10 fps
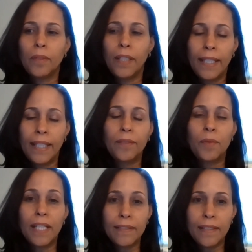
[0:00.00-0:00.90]
again,
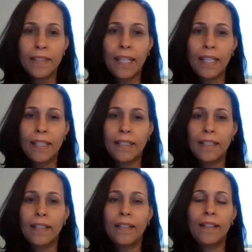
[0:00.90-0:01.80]
real estate,
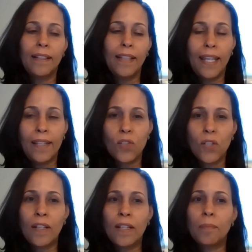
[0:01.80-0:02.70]

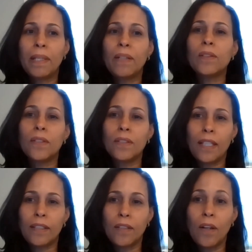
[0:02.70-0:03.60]
HR, but also
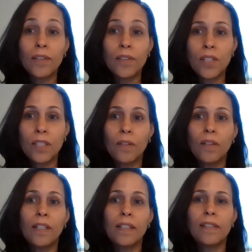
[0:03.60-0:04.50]
technology, not
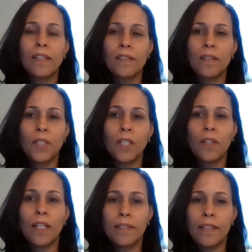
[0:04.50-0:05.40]
only in the sense of the
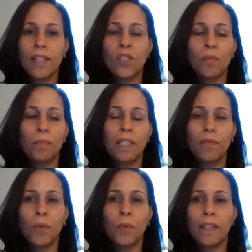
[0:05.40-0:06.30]
organization, but if
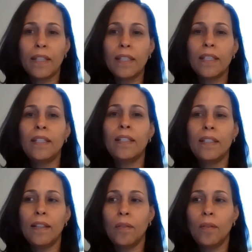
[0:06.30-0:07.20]
we were thinking,
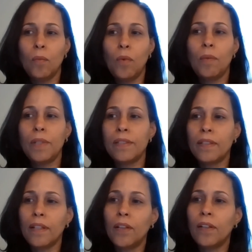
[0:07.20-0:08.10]
what was
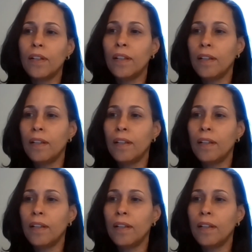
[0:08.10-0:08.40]
our,